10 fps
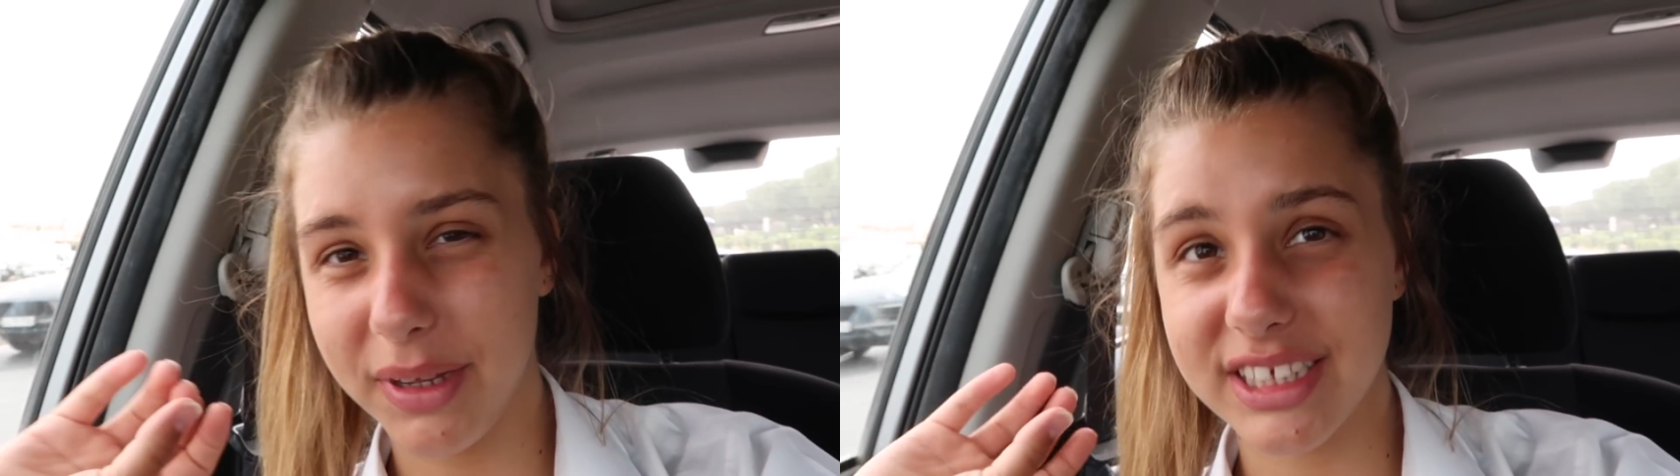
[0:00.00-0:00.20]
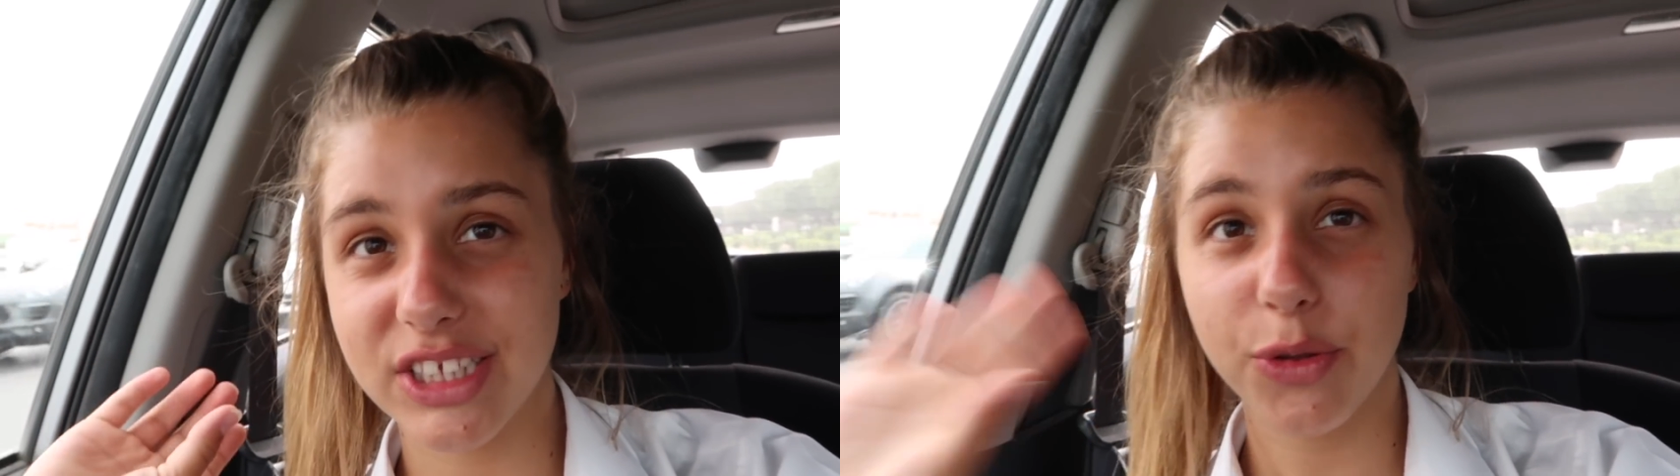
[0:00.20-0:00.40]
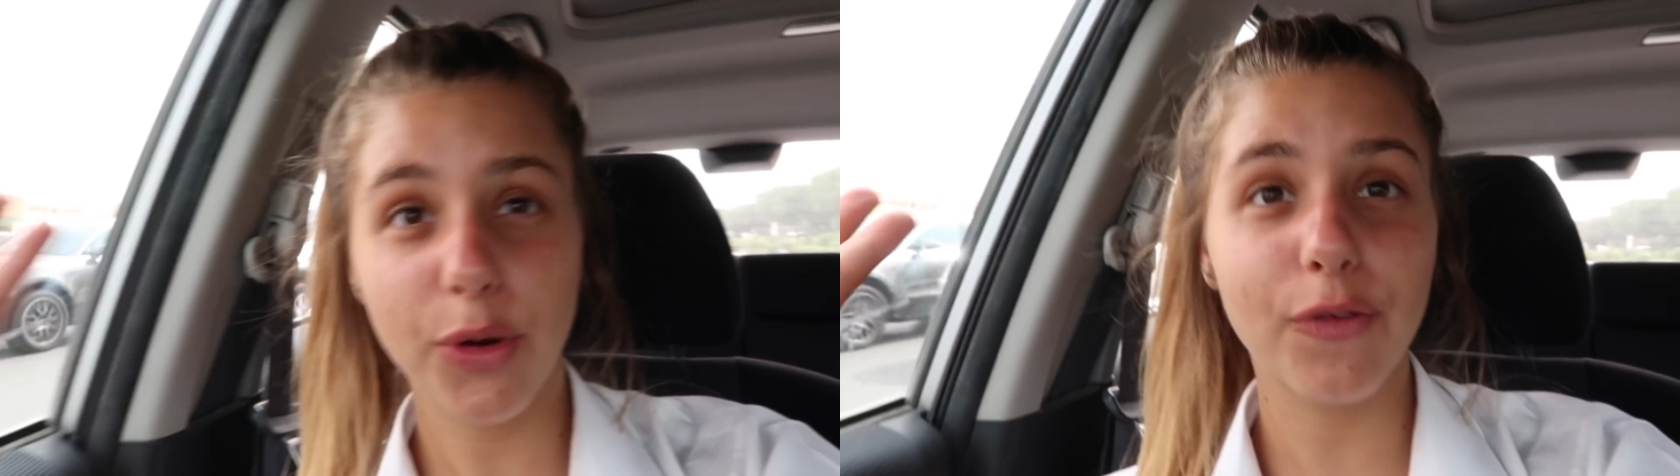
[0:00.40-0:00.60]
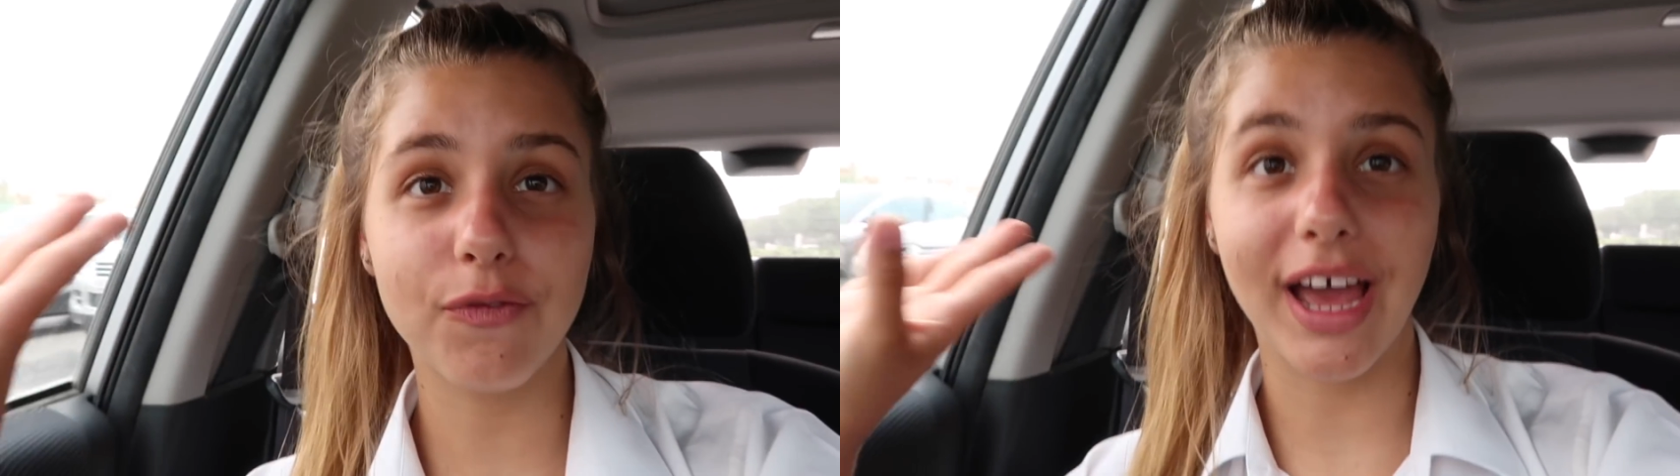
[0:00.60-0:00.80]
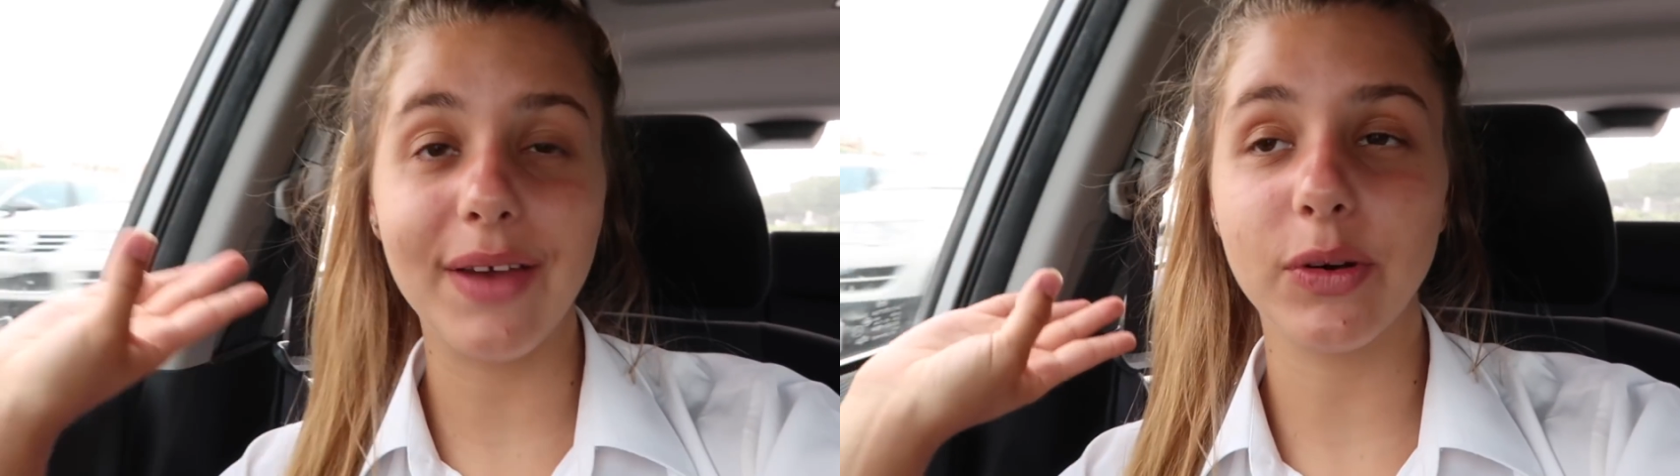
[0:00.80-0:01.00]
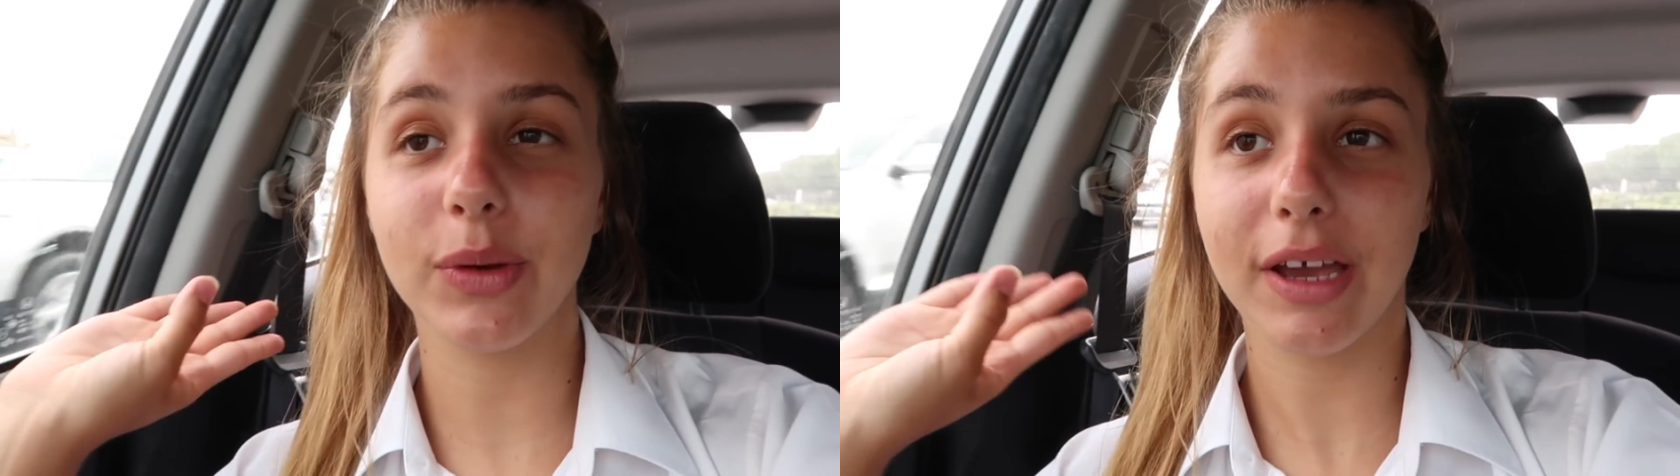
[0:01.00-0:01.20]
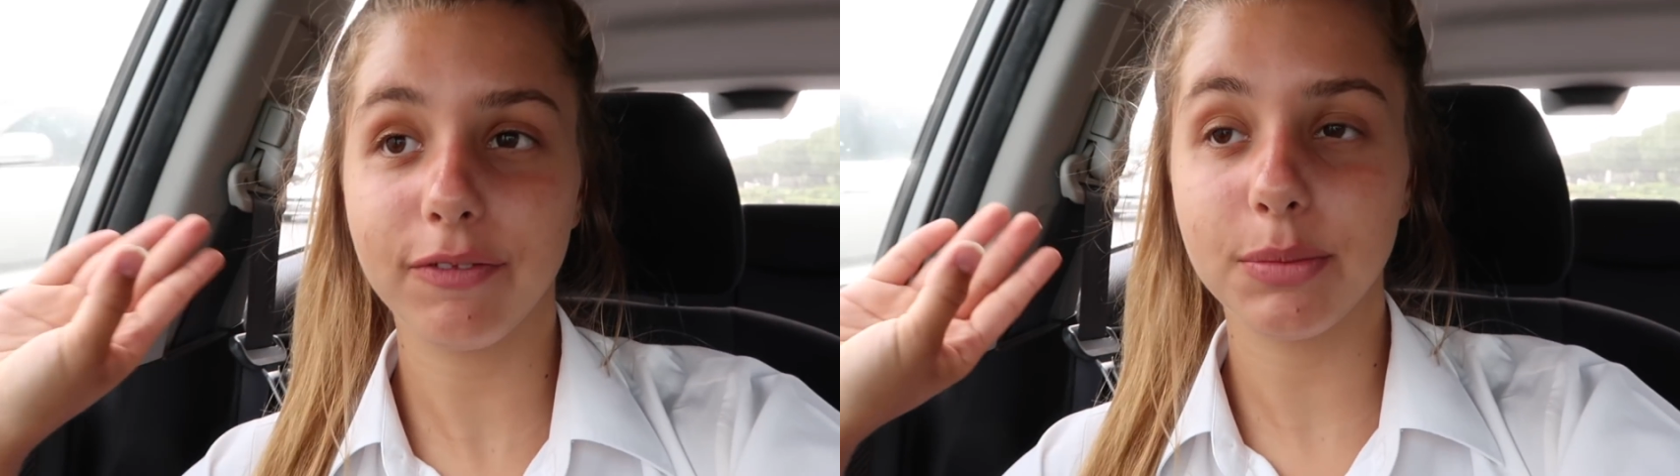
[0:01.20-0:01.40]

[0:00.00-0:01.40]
because 3:05 and we have